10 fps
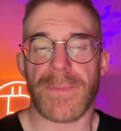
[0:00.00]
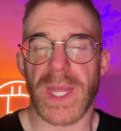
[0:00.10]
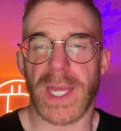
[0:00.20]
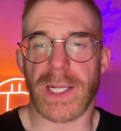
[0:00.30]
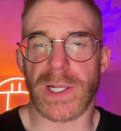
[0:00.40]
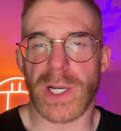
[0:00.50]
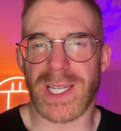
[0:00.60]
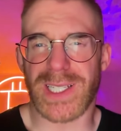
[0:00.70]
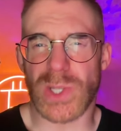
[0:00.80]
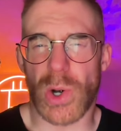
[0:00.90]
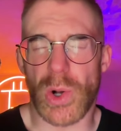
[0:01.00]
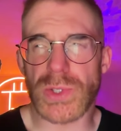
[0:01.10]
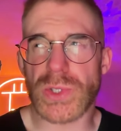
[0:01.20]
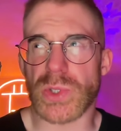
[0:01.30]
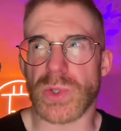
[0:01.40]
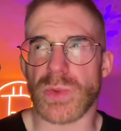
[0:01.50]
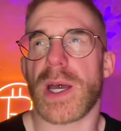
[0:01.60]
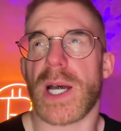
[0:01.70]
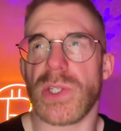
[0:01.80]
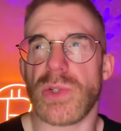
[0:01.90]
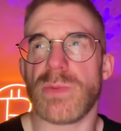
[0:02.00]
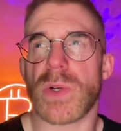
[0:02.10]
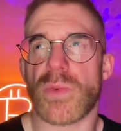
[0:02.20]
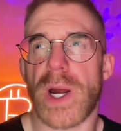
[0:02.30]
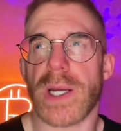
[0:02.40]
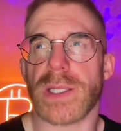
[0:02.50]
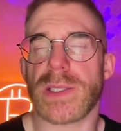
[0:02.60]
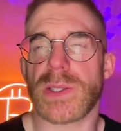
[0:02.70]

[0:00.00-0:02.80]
It, it, it is also a human right